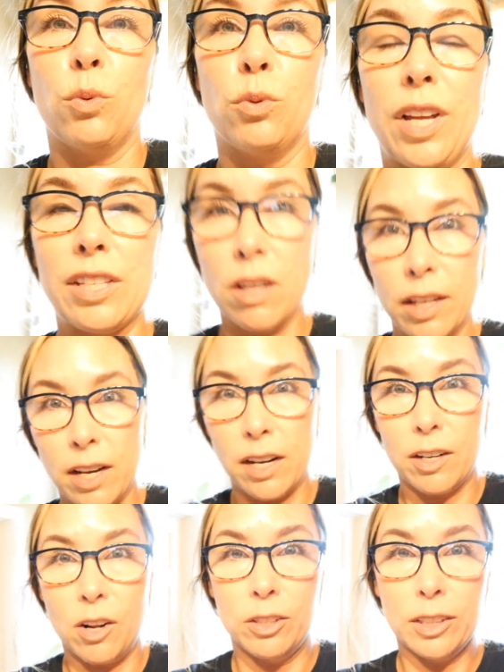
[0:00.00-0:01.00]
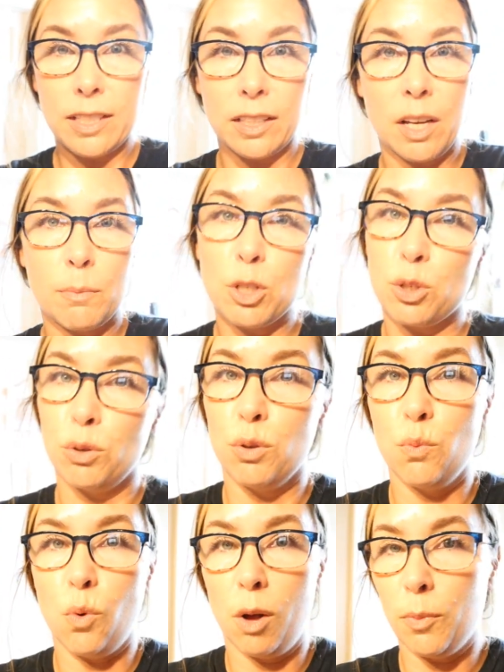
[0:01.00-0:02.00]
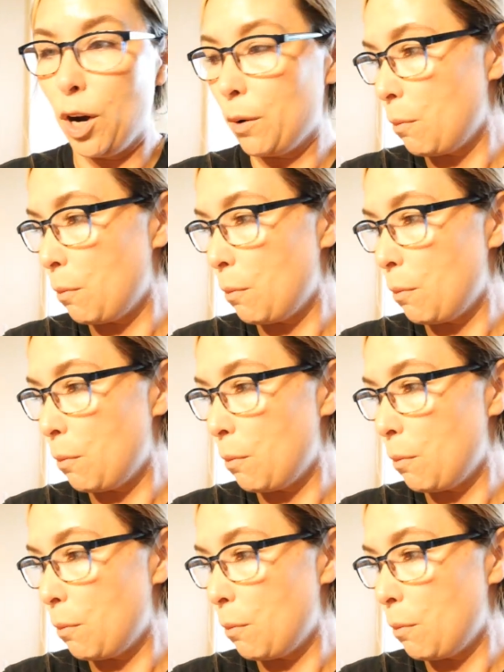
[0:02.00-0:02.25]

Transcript: that's all I got at Aldi's and let me show you Walmart.